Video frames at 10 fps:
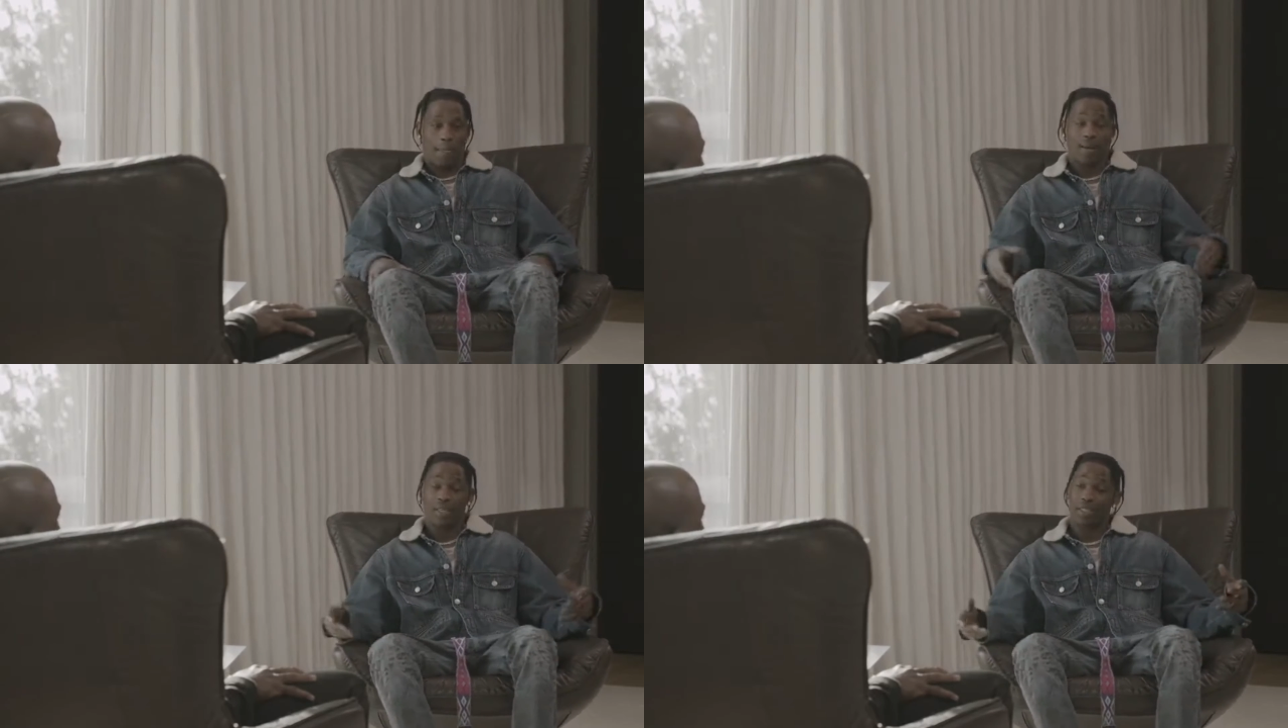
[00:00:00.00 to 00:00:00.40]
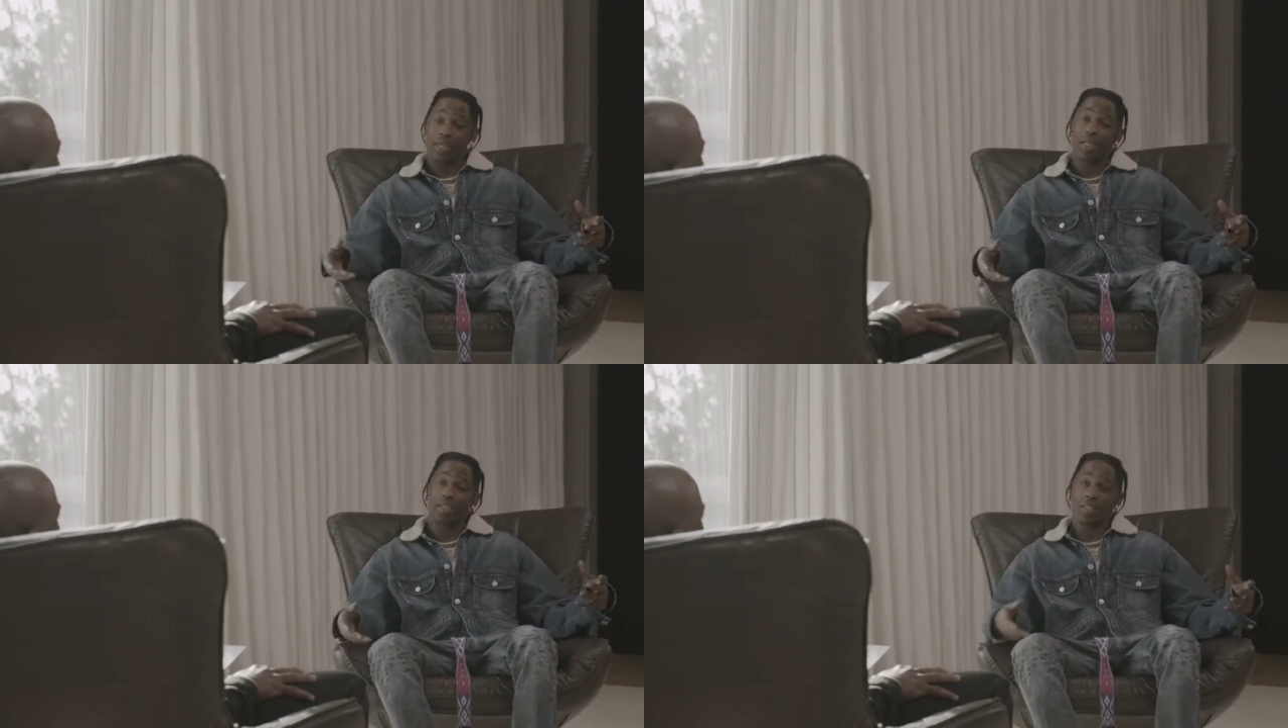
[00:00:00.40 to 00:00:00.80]
And
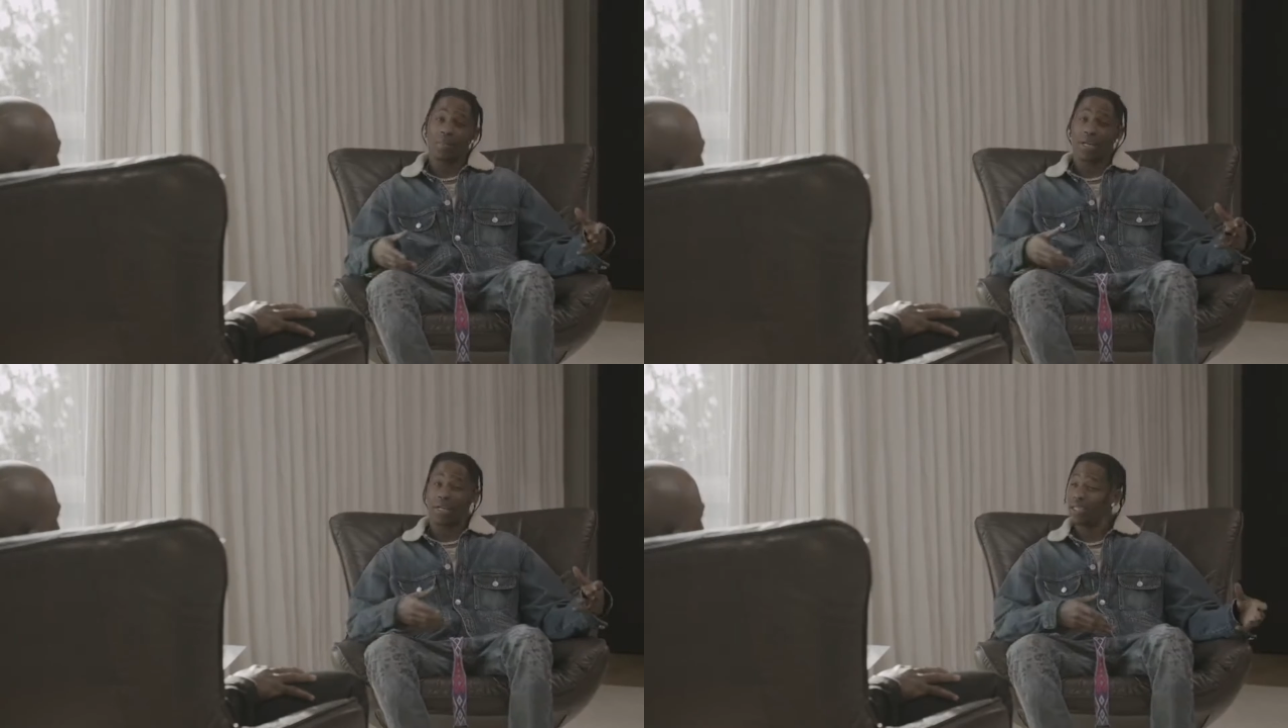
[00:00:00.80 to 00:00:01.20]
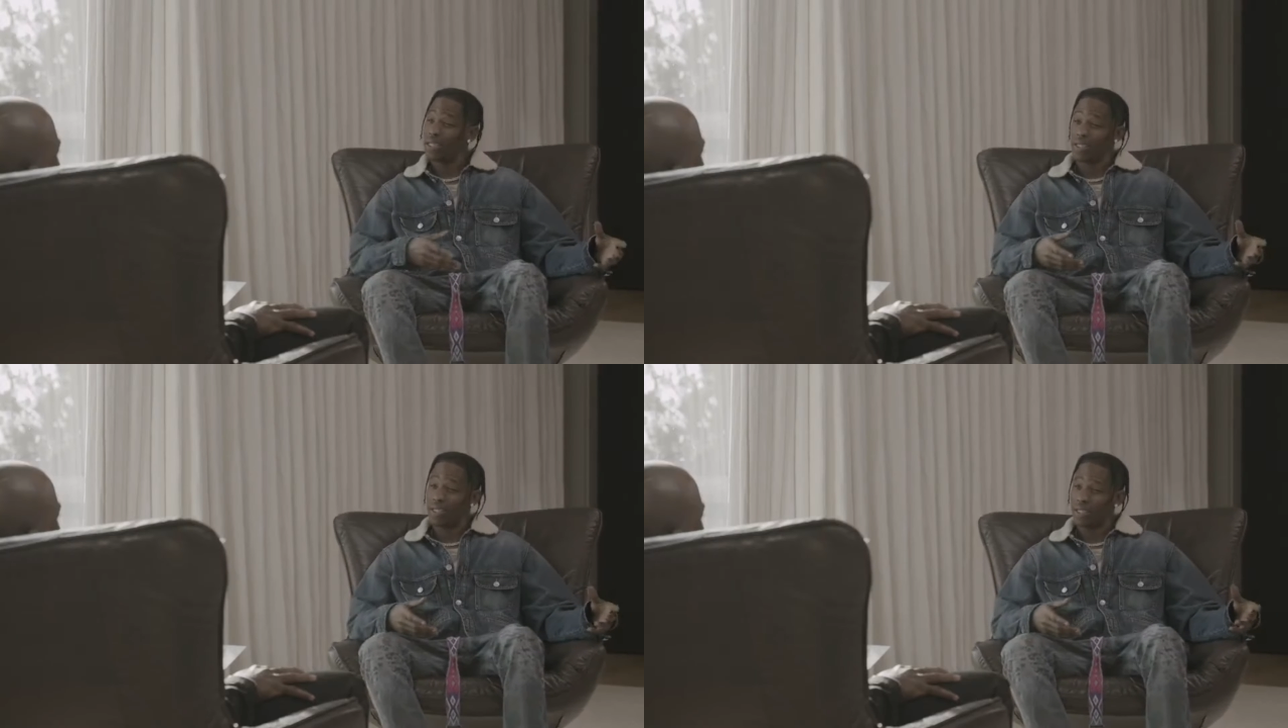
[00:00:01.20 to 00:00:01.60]
anytime I
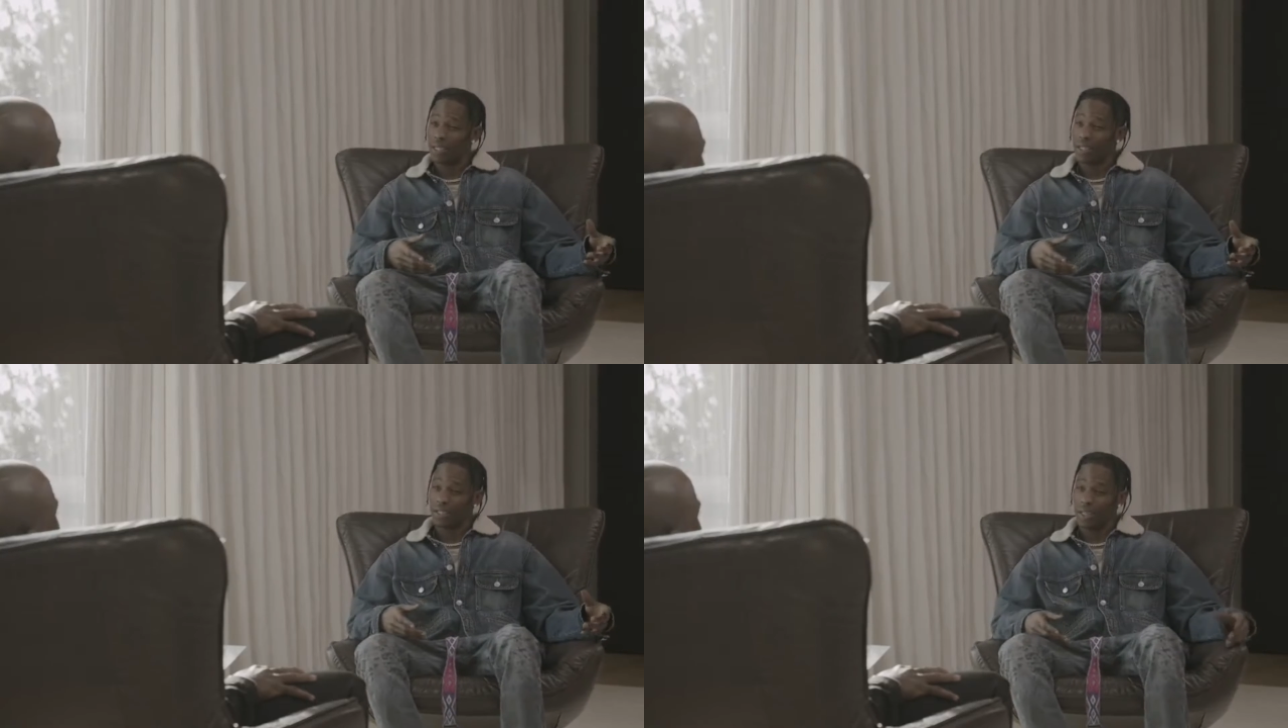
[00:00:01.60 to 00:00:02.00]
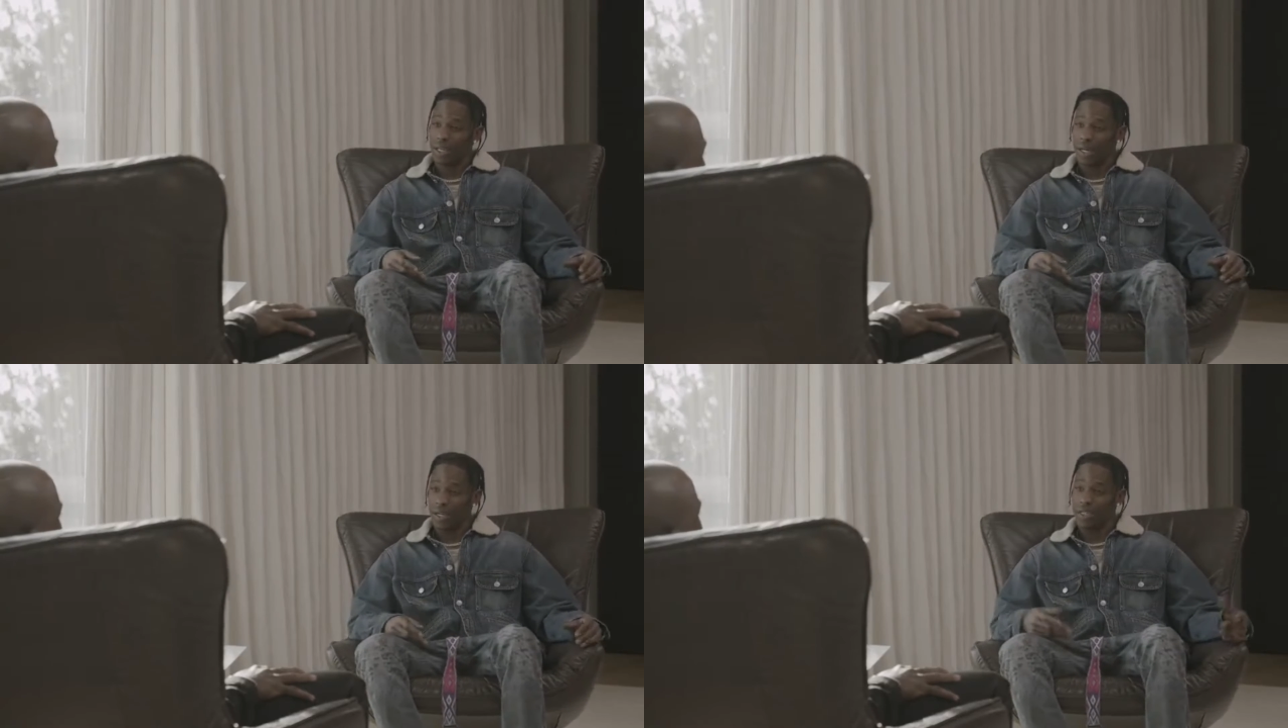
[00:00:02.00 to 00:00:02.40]
could see anything like
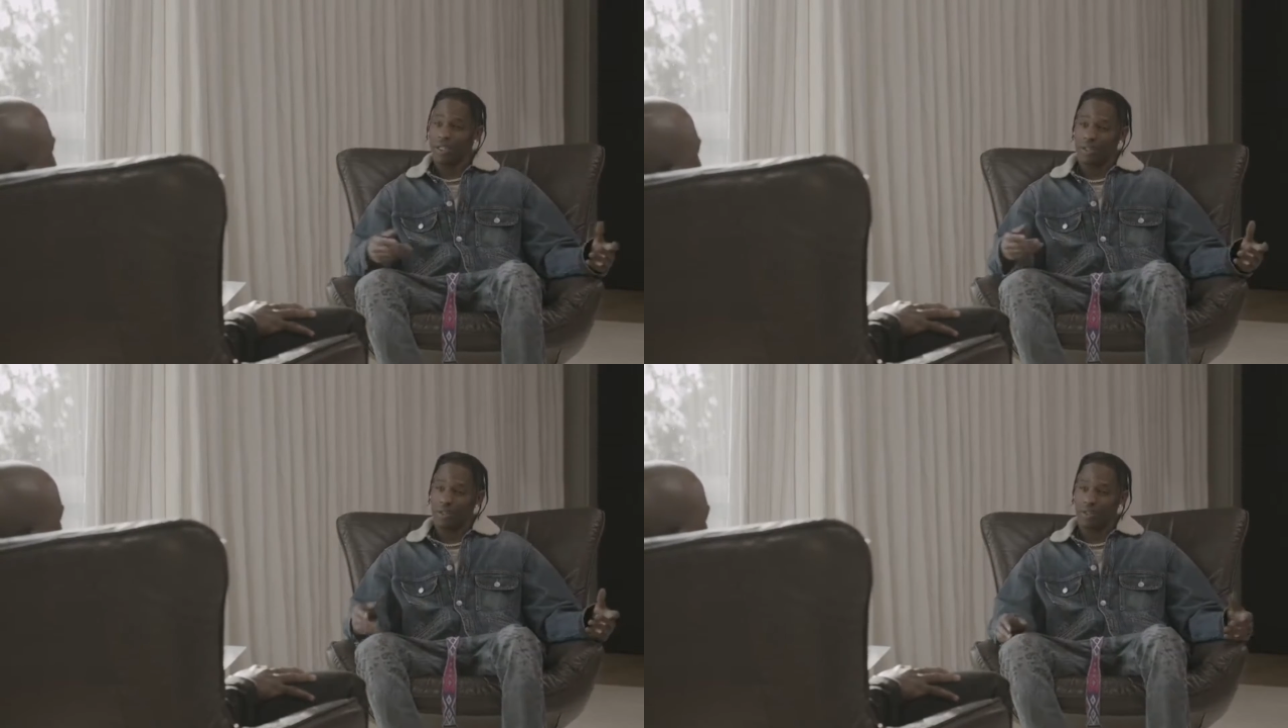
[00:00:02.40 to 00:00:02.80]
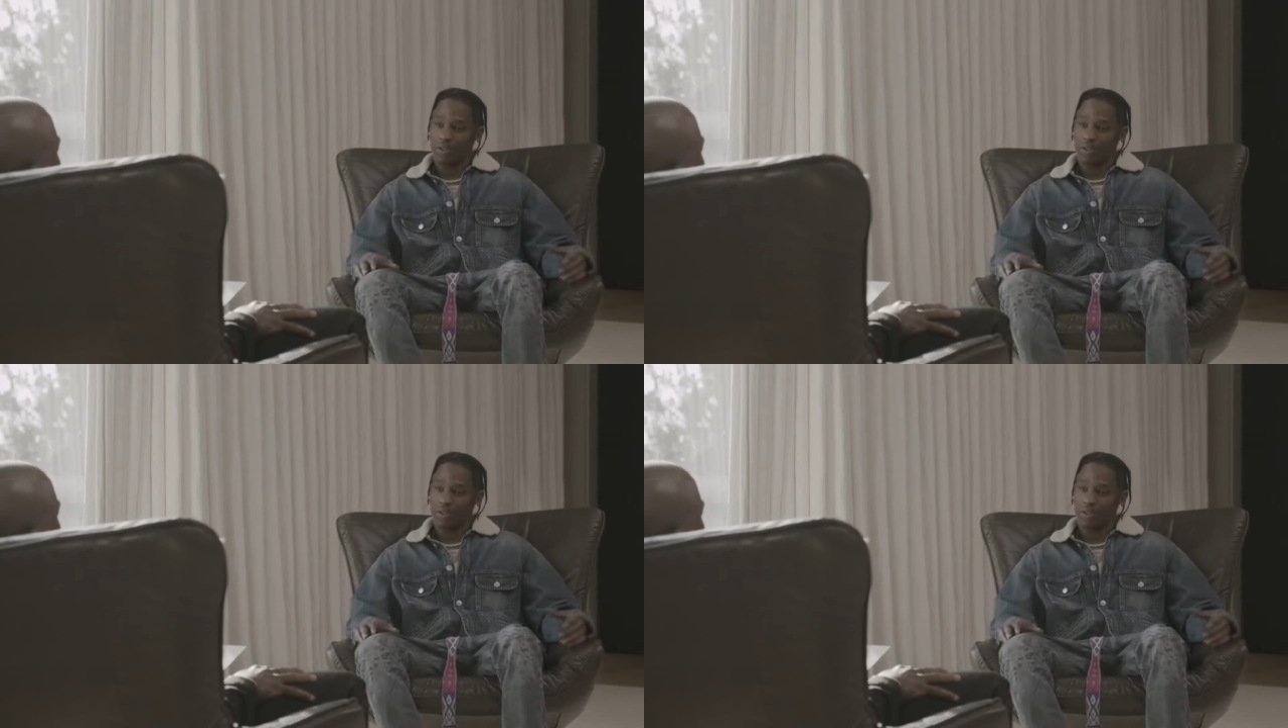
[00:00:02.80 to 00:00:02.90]
that, I did,